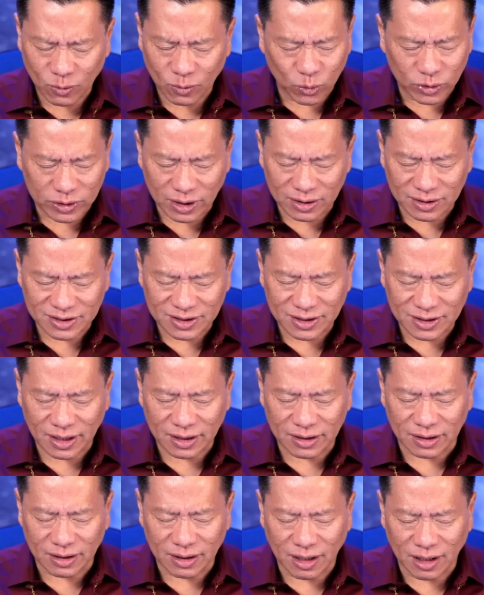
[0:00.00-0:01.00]
with
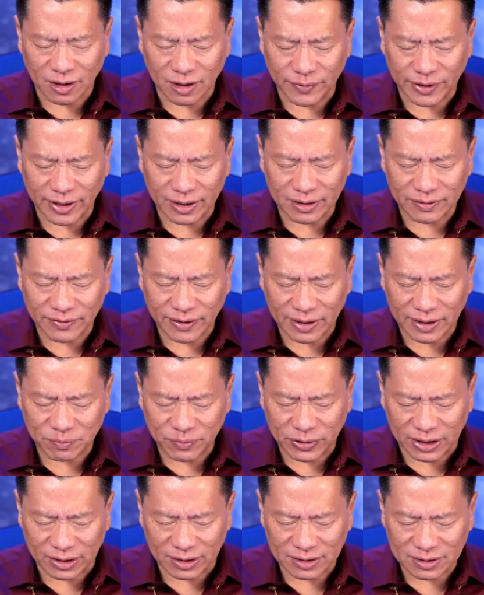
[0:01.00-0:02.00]
understanding, harmony, and divine
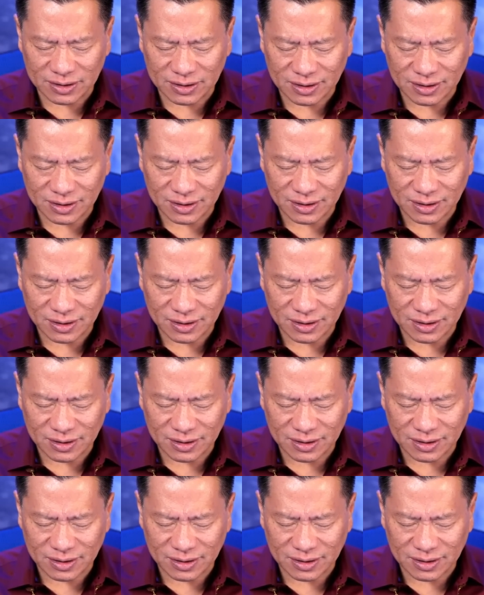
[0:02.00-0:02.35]
peace.